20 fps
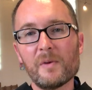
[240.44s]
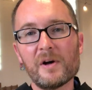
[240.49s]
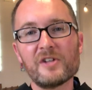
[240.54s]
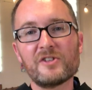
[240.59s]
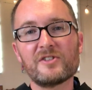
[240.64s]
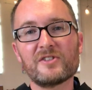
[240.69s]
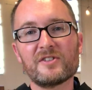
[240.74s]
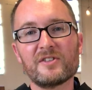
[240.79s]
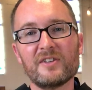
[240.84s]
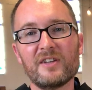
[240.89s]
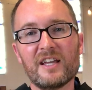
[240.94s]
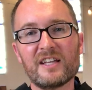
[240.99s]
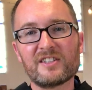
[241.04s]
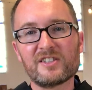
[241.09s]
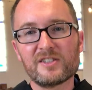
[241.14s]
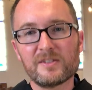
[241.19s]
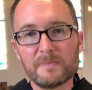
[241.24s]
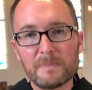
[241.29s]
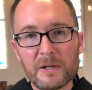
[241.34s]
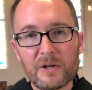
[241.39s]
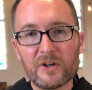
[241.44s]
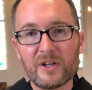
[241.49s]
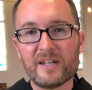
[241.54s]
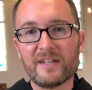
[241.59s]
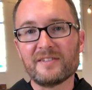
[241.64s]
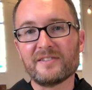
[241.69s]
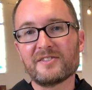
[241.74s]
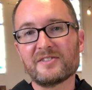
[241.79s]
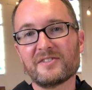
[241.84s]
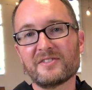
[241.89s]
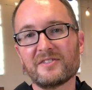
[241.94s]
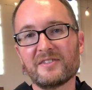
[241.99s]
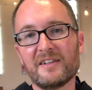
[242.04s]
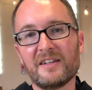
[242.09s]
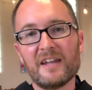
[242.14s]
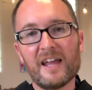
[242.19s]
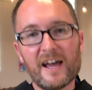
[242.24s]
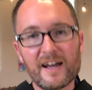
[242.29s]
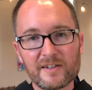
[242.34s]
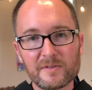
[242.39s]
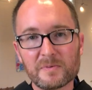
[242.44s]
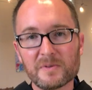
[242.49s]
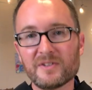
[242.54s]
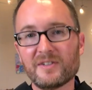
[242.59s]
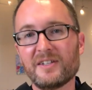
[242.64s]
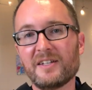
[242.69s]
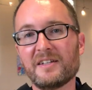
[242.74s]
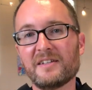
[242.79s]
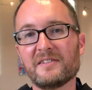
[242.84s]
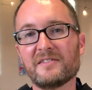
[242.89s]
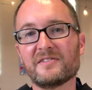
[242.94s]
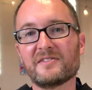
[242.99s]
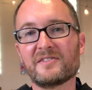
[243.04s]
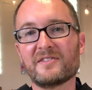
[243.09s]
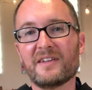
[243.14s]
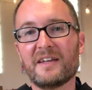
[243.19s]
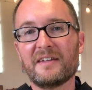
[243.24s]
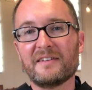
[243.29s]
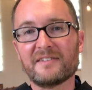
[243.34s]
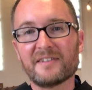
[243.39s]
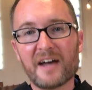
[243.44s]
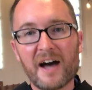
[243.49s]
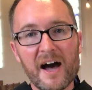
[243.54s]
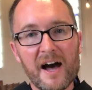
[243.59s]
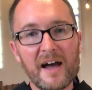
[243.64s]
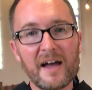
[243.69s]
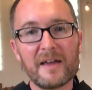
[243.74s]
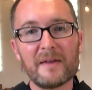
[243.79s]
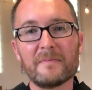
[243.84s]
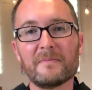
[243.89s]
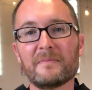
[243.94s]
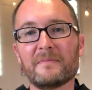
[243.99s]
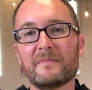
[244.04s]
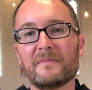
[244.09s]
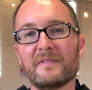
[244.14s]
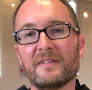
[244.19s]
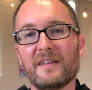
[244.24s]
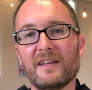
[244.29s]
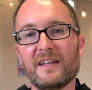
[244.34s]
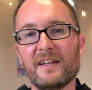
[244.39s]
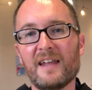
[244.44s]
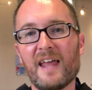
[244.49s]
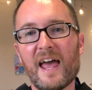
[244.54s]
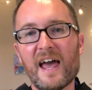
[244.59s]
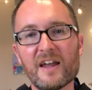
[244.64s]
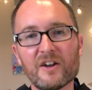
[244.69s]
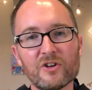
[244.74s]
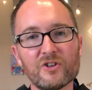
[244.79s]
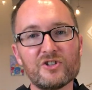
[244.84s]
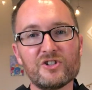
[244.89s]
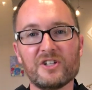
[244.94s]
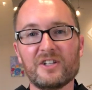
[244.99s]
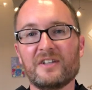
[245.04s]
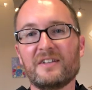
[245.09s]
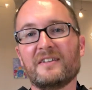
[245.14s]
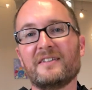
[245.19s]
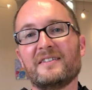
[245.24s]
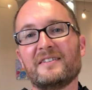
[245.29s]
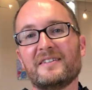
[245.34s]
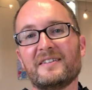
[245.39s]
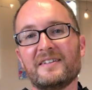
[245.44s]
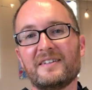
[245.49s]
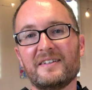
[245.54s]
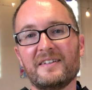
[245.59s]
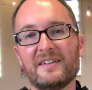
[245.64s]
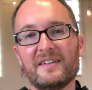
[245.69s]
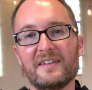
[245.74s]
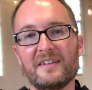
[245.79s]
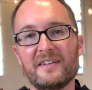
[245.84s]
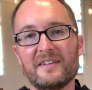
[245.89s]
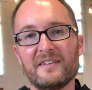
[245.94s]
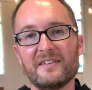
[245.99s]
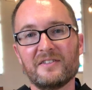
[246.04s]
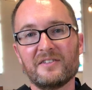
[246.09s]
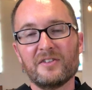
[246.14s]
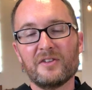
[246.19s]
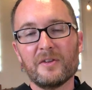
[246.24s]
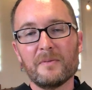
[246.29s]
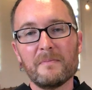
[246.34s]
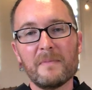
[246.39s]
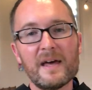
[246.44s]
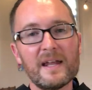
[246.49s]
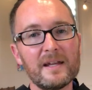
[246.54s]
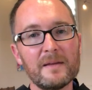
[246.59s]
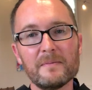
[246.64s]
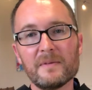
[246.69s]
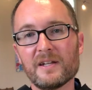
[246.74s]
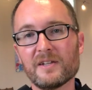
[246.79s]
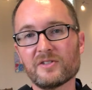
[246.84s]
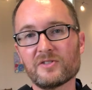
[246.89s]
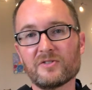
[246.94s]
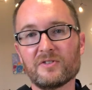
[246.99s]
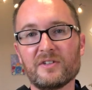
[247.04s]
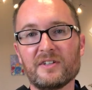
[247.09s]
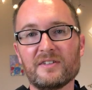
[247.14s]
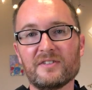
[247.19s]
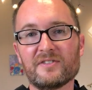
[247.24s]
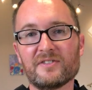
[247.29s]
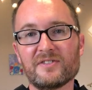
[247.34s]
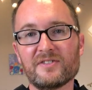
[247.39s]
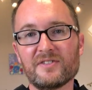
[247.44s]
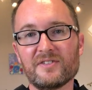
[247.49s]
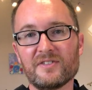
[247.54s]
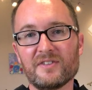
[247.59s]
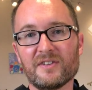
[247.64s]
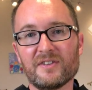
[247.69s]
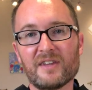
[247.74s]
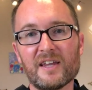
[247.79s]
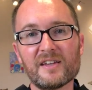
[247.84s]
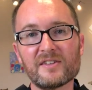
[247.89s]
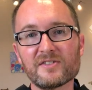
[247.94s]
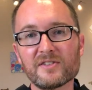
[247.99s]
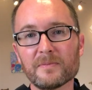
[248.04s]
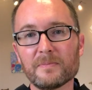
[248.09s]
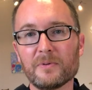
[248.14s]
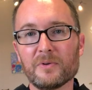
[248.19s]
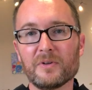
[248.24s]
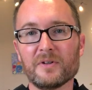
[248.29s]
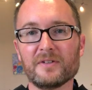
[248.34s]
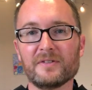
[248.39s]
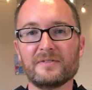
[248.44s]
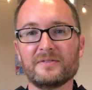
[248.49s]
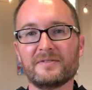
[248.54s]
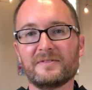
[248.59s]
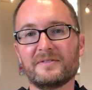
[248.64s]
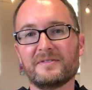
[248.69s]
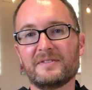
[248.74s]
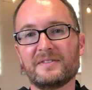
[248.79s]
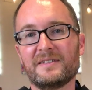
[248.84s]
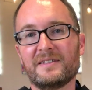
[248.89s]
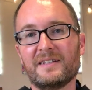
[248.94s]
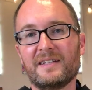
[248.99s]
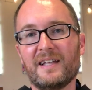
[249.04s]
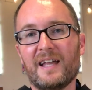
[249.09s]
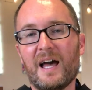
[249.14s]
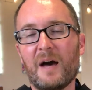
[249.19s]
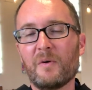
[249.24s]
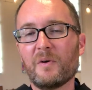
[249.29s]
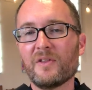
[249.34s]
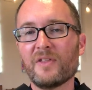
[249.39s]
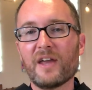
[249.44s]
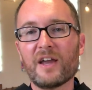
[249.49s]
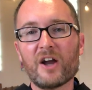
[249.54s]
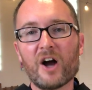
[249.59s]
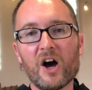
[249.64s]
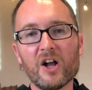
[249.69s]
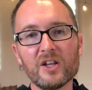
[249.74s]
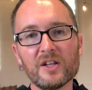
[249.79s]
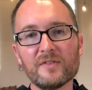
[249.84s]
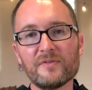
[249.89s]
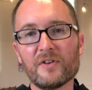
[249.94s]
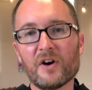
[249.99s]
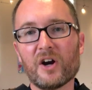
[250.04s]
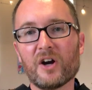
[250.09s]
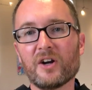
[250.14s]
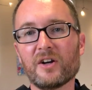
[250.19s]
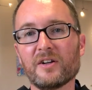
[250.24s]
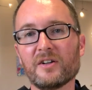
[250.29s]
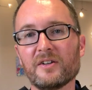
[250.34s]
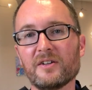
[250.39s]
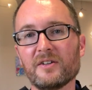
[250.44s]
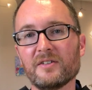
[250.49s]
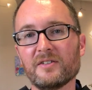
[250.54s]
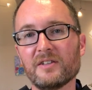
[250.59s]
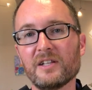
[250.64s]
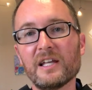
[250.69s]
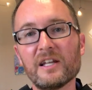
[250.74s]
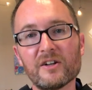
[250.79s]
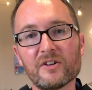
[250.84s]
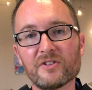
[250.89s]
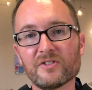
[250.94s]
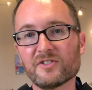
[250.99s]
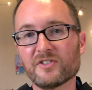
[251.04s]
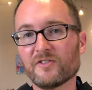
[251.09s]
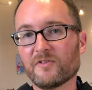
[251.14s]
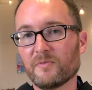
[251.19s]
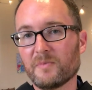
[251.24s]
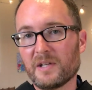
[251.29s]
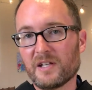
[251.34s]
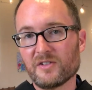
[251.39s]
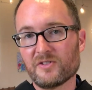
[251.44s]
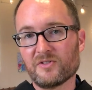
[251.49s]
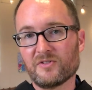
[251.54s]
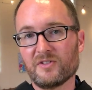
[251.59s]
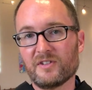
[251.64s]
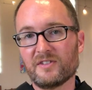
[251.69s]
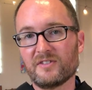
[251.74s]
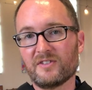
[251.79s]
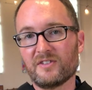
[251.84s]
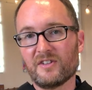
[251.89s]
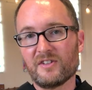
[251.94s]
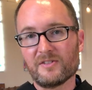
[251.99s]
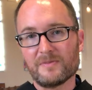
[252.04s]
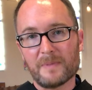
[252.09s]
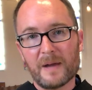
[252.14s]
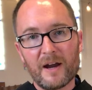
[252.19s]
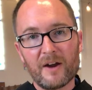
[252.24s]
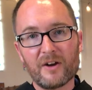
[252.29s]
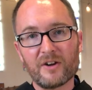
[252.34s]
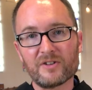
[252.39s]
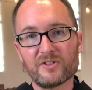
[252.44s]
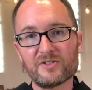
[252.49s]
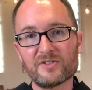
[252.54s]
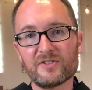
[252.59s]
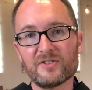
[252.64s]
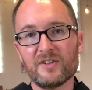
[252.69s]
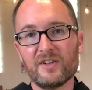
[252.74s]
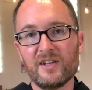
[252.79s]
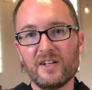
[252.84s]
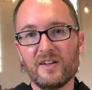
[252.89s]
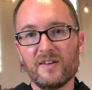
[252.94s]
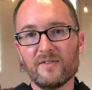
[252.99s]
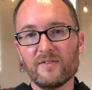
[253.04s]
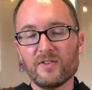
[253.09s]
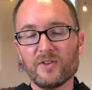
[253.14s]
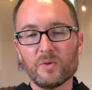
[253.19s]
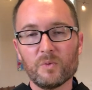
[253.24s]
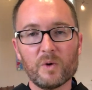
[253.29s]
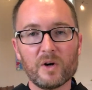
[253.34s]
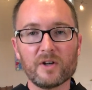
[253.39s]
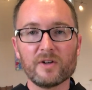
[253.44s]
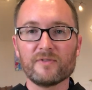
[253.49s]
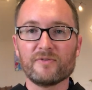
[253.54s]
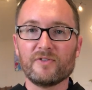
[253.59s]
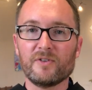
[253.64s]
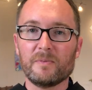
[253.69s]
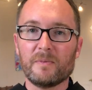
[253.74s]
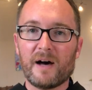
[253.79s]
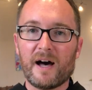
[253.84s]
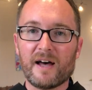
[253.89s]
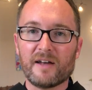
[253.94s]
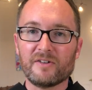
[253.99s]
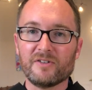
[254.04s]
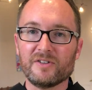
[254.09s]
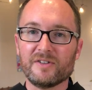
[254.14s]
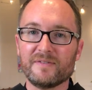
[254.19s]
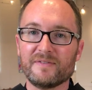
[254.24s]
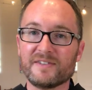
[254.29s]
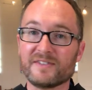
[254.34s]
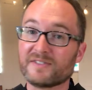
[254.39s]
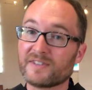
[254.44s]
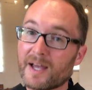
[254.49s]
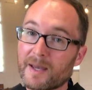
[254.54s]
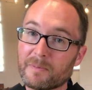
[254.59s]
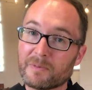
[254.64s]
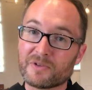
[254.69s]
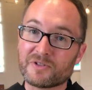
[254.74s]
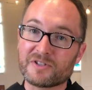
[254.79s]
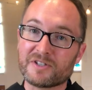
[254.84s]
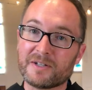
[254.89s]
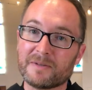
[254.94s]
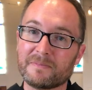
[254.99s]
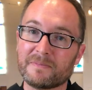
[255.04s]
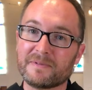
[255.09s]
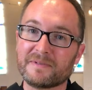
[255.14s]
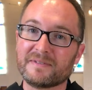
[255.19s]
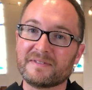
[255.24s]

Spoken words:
much experience and expertise and time and energy to the many ministries that they support. I want to thank all of our leaders of ministries in this parish for the wonderful model of discipleship